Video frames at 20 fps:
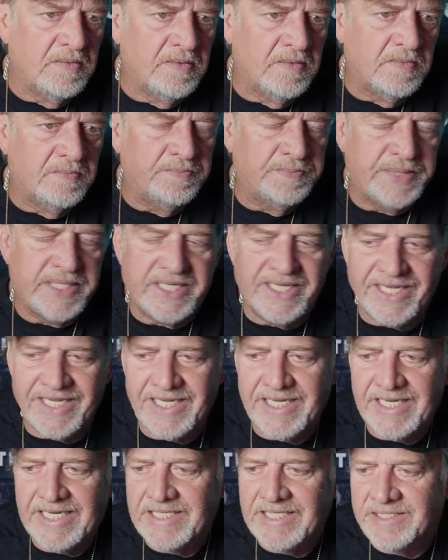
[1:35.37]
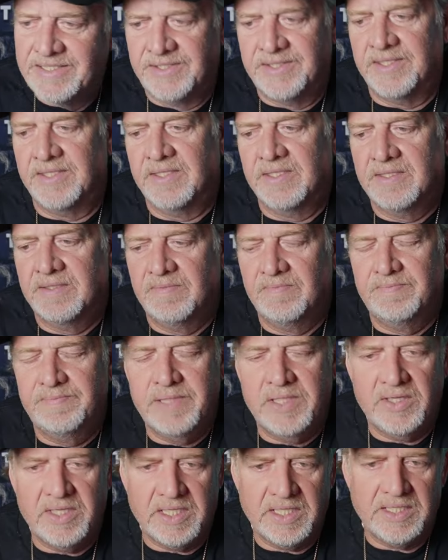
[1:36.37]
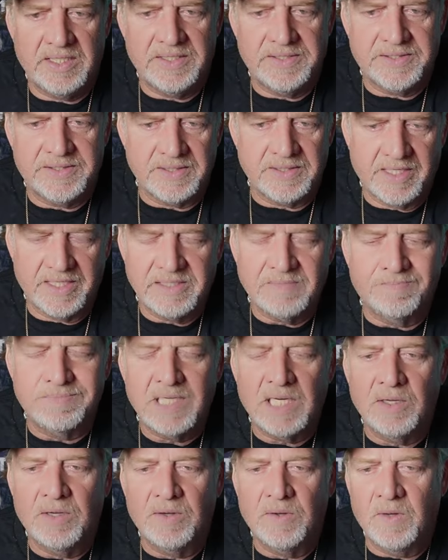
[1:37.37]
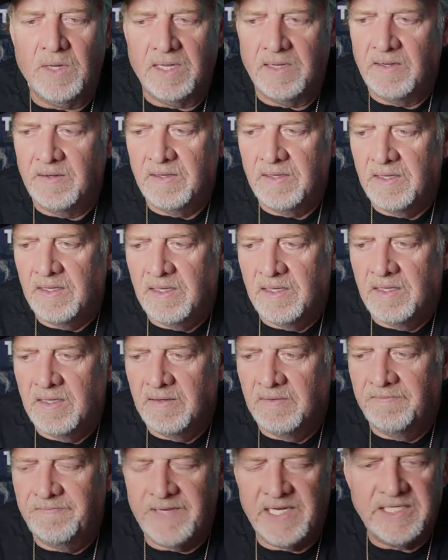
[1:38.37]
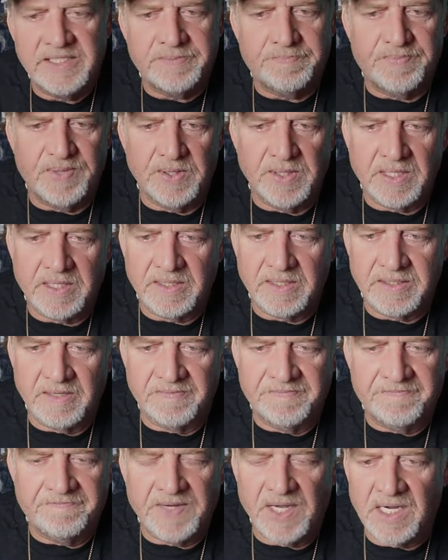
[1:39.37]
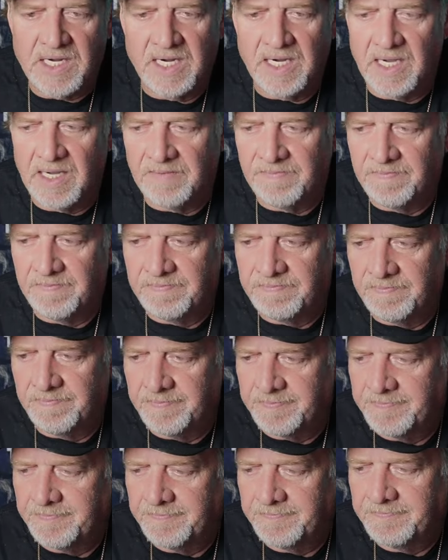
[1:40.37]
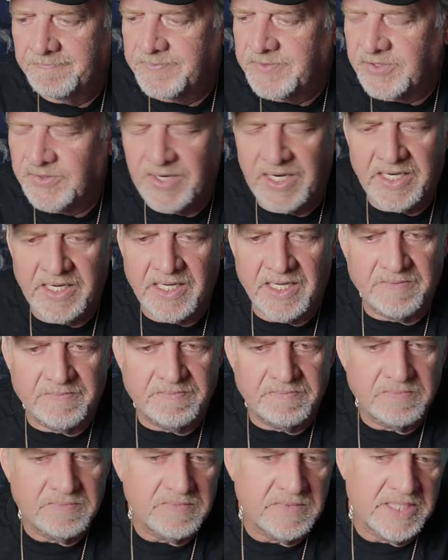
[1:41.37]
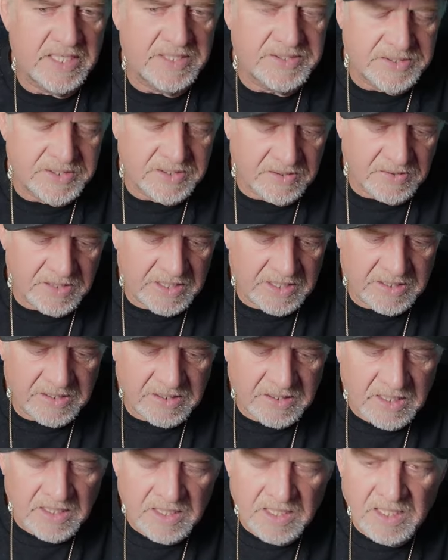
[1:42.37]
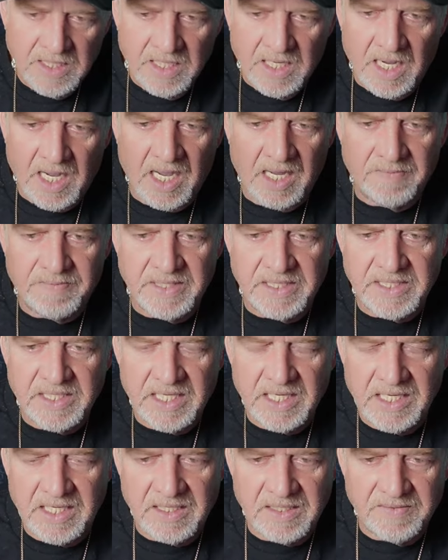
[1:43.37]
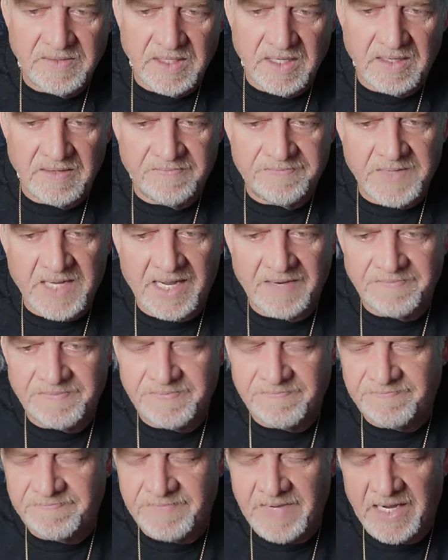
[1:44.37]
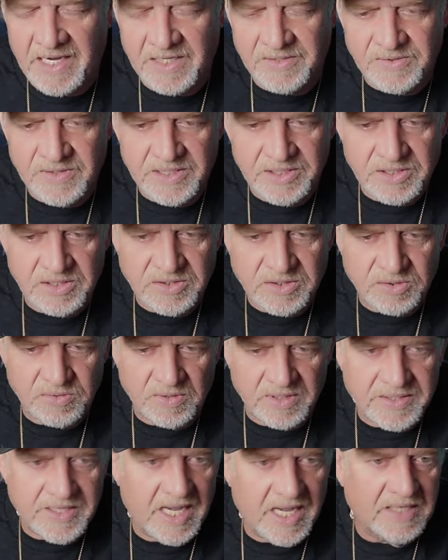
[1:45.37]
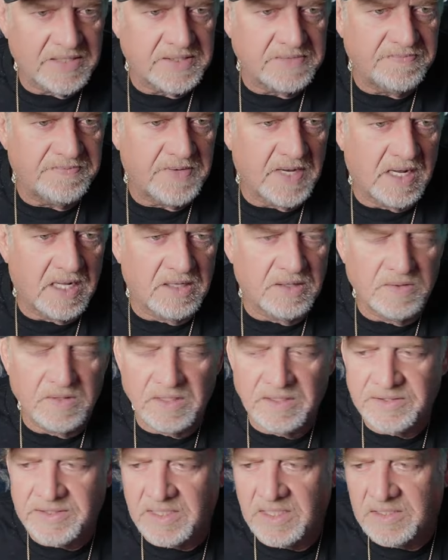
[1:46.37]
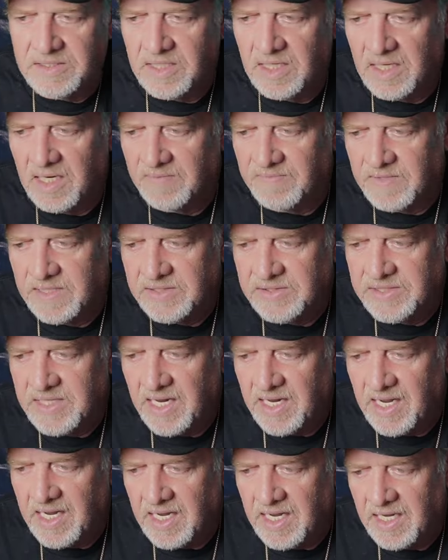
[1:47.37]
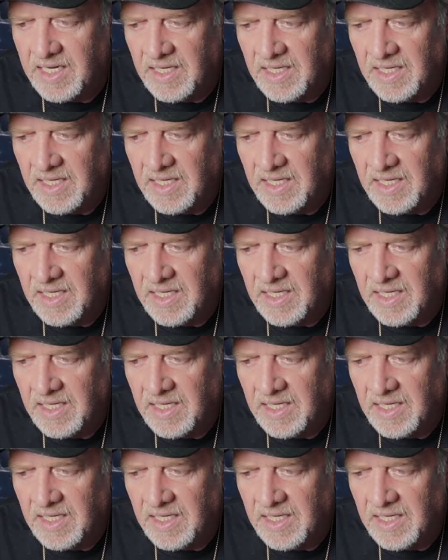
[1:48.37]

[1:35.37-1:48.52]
please, let's blow Facebook the fuck up. Straight up. Let's do it. I've been getting 500 to 1,000 followers each and every day